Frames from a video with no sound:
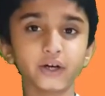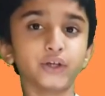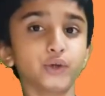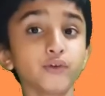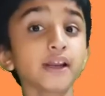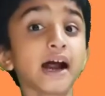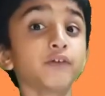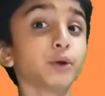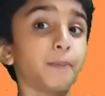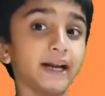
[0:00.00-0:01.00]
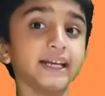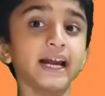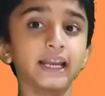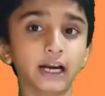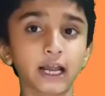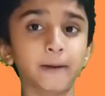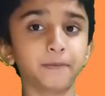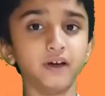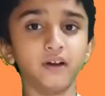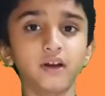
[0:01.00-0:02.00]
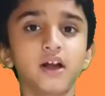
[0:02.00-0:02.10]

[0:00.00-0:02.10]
You will have to buy an adapter.